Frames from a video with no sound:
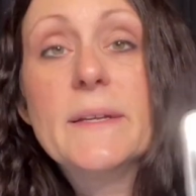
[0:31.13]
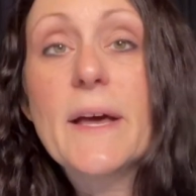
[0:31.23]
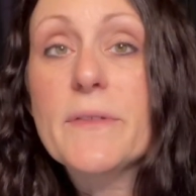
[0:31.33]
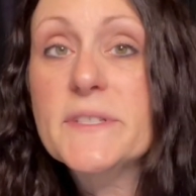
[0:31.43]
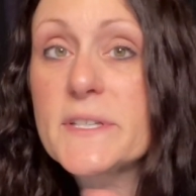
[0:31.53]

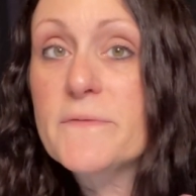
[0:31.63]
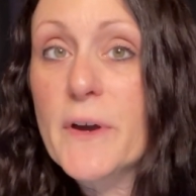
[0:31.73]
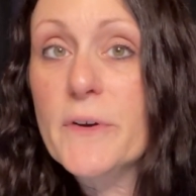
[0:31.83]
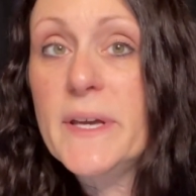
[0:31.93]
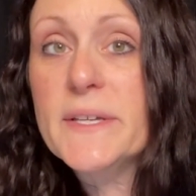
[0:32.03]
Now, this is
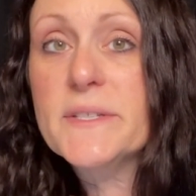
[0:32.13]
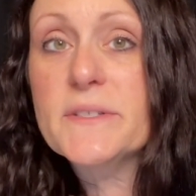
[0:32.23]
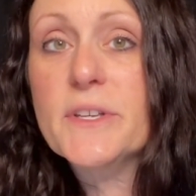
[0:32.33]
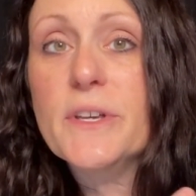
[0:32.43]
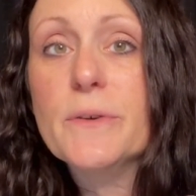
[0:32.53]
very
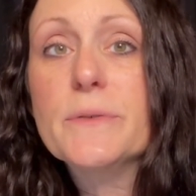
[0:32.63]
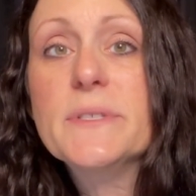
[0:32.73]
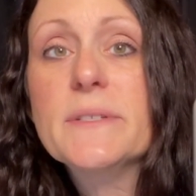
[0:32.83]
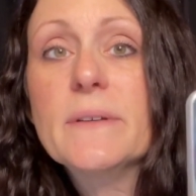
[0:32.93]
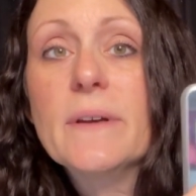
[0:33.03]
easy to
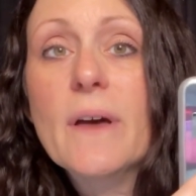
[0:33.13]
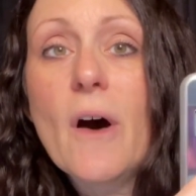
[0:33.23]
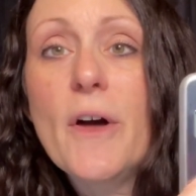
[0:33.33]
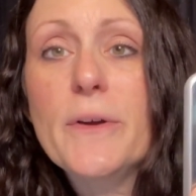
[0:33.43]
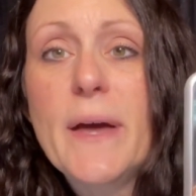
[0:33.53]
use.
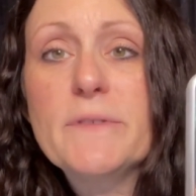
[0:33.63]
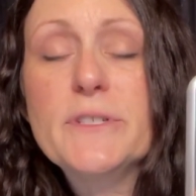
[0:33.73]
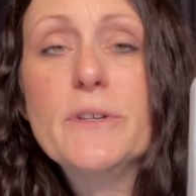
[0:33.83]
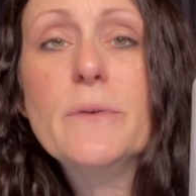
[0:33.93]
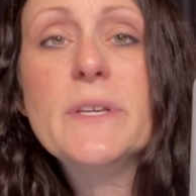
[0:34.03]
All you have
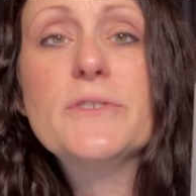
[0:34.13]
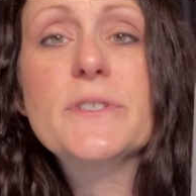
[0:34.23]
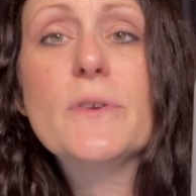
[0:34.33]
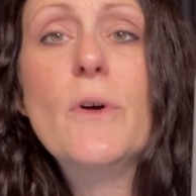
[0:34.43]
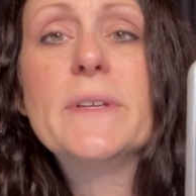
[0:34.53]
to do is
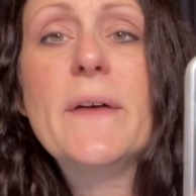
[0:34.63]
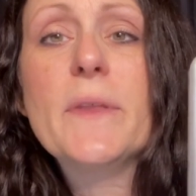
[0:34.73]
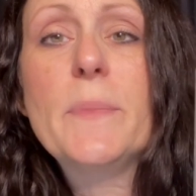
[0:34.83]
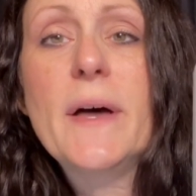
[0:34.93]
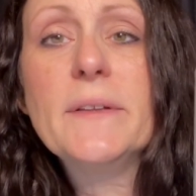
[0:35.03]
just hold
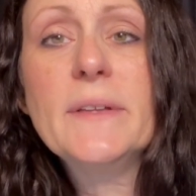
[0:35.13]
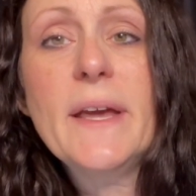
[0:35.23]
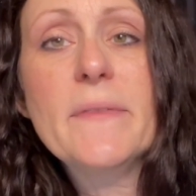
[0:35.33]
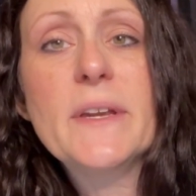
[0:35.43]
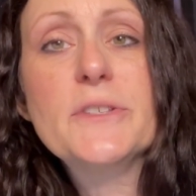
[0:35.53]
down the button,
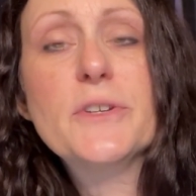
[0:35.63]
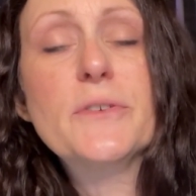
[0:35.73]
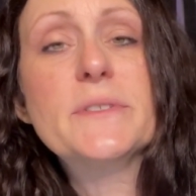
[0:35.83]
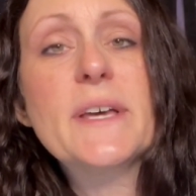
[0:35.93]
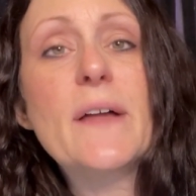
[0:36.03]
and then it
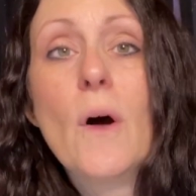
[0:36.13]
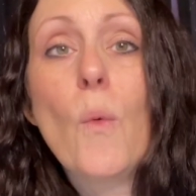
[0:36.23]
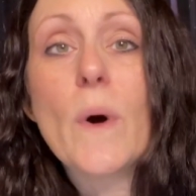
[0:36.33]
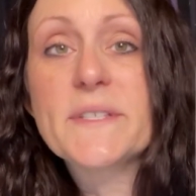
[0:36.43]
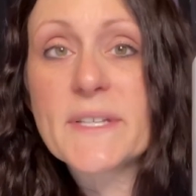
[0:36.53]
turns on.
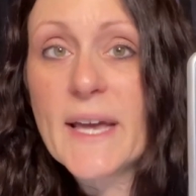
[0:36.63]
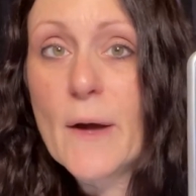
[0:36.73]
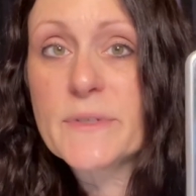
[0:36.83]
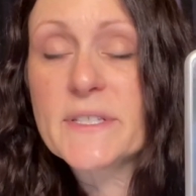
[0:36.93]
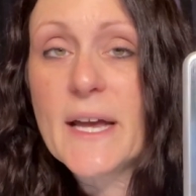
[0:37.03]
Once it
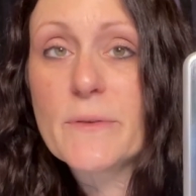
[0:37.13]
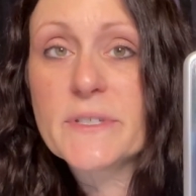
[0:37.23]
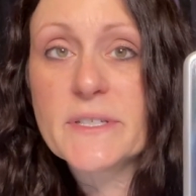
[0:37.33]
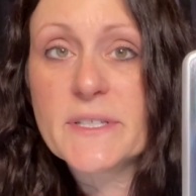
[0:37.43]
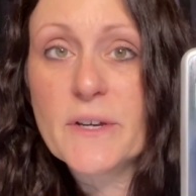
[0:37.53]
counts
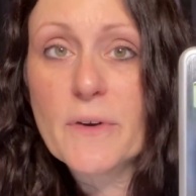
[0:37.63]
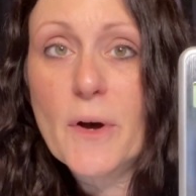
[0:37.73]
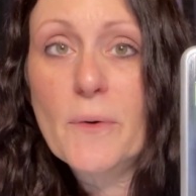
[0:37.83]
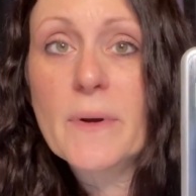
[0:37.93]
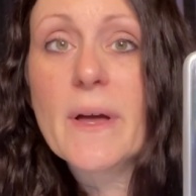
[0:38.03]
down to
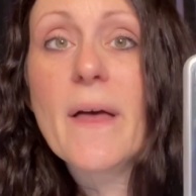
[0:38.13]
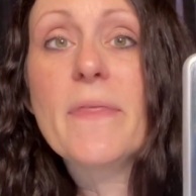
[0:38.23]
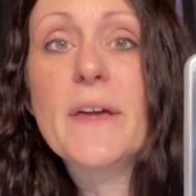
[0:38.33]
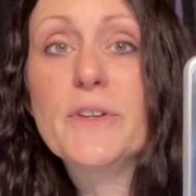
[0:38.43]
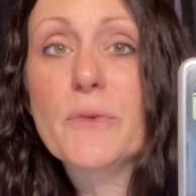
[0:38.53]
0,
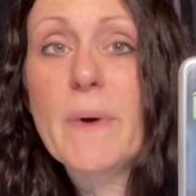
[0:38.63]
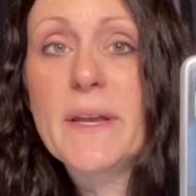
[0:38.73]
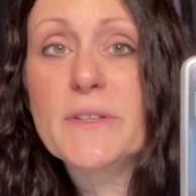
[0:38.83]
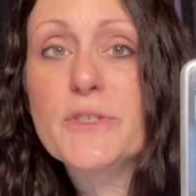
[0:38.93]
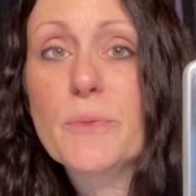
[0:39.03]
then you're
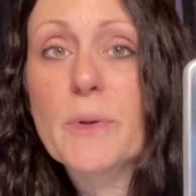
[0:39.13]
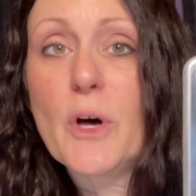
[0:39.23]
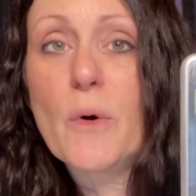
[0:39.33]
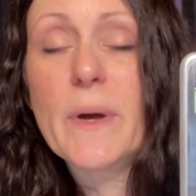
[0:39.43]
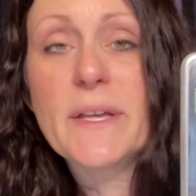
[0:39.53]
ready to
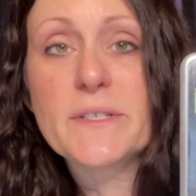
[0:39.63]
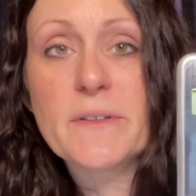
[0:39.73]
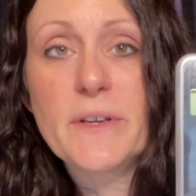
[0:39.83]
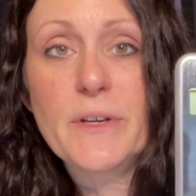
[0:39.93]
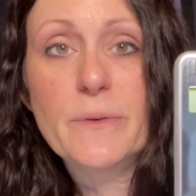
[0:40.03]
blow
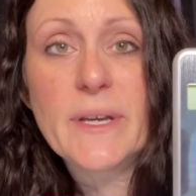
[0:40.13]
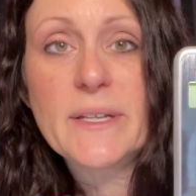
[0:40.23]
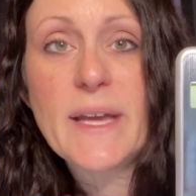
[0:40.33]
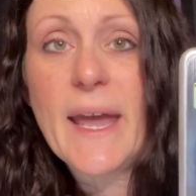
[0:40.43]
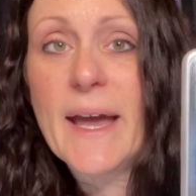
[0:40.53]
into the
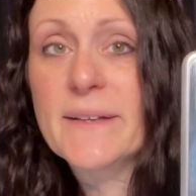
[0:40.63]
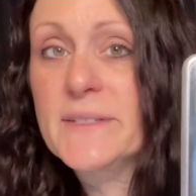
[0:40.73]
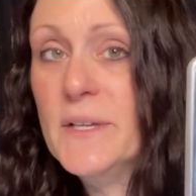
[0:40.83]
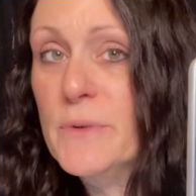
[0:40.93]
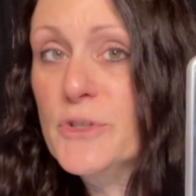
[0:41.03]
unit
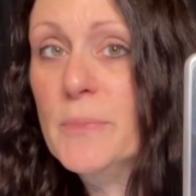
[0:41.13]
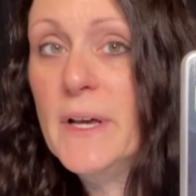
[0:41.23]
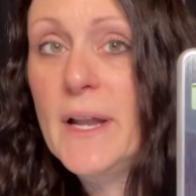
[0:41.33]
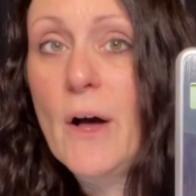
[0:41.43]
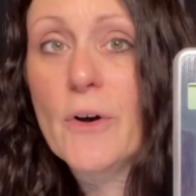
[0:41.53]
and see what your
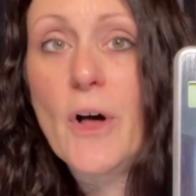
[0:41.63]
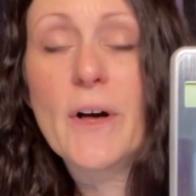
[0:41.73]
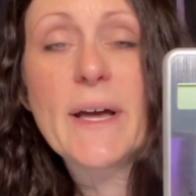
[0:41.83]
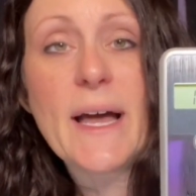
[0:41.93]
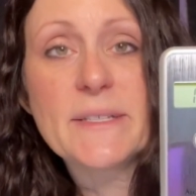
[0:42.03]
blood
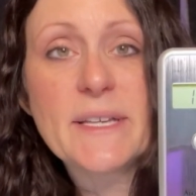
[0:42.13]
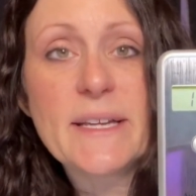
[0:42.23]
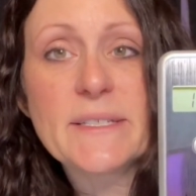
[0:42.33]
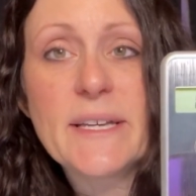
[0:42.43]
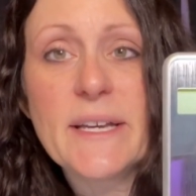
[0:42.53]
alcohol
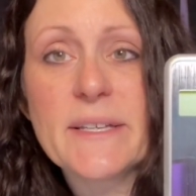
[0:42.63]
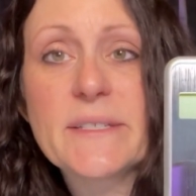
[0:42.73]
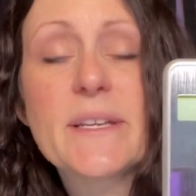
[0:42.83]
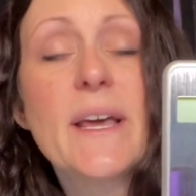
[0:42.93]
content is.